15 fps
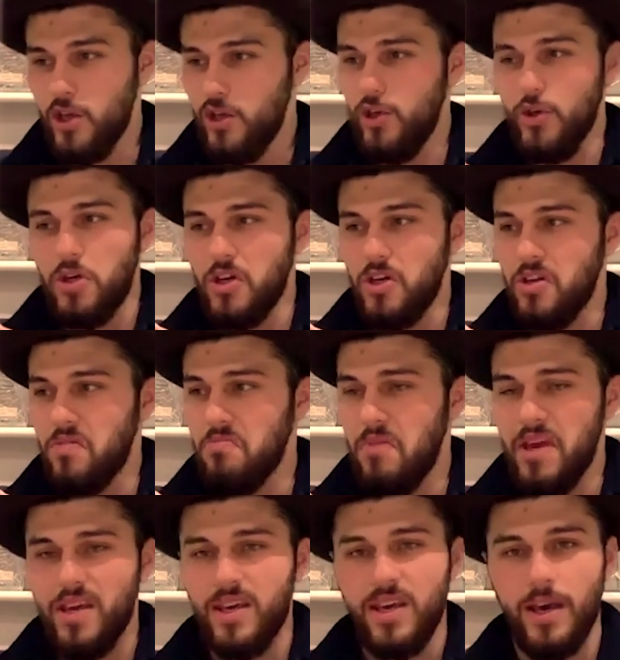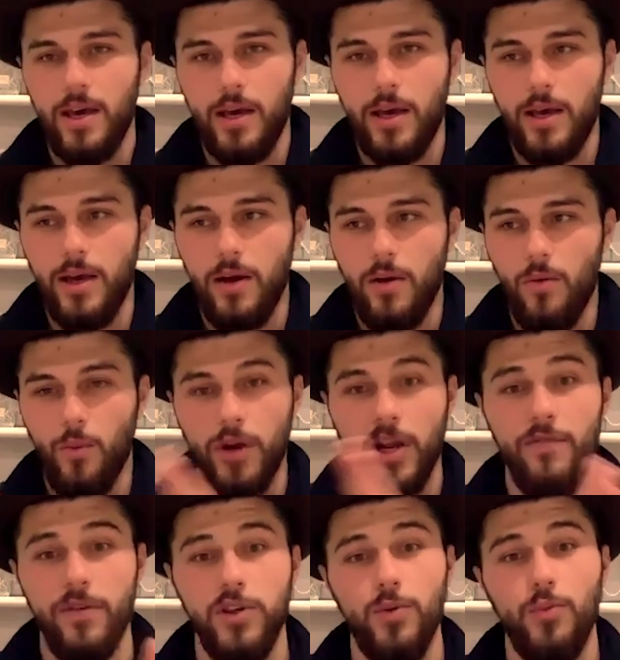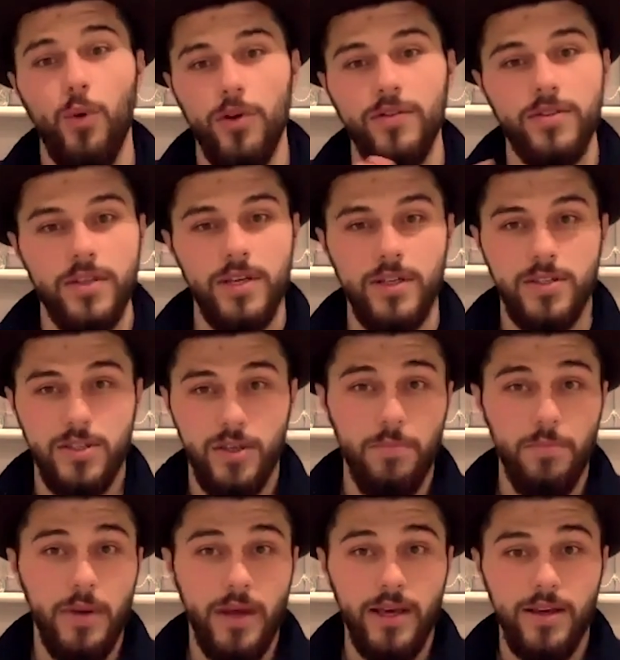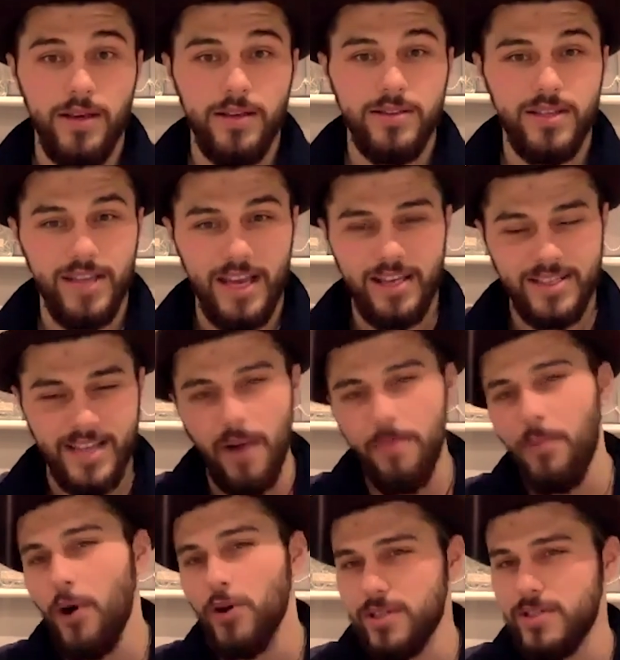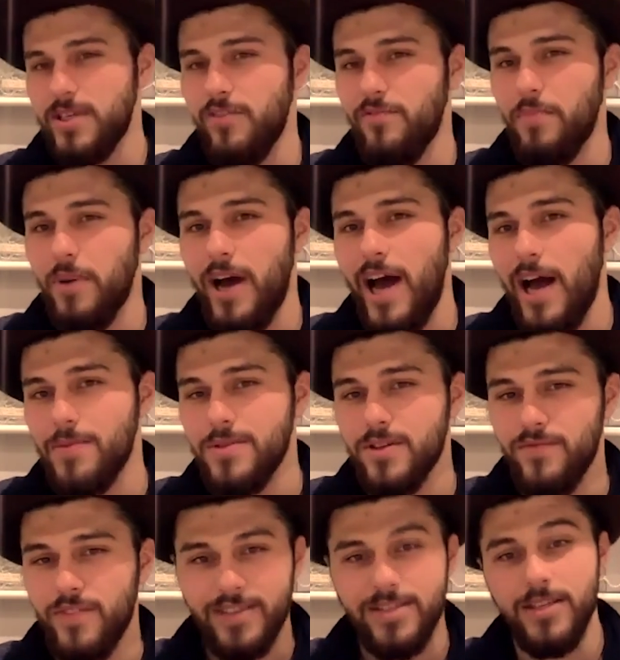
you can make it whatever you want it to be. Is that a positive perhaps of that